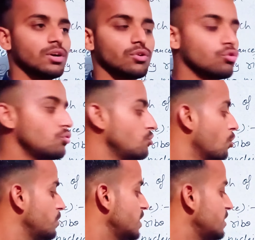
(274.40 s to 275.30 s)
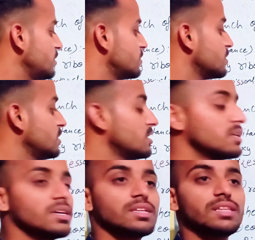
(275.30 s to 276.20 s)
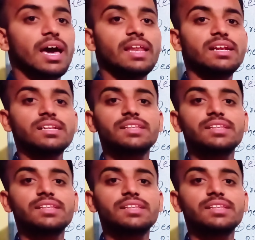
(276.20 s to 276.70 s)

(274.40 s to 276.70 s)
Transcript: Dominant is the allele